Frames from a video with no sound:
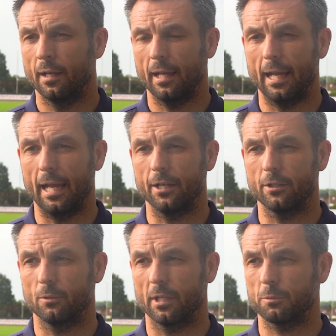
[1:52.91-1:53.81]
You
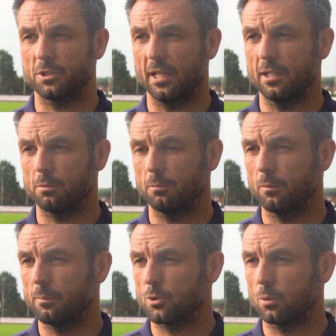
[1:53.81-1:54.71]
know, Nick says when
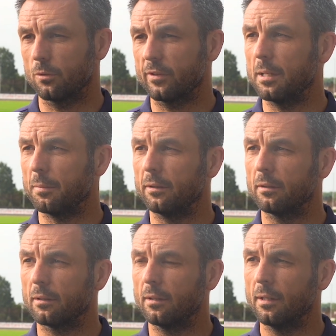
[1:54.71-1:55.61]
we sort of came in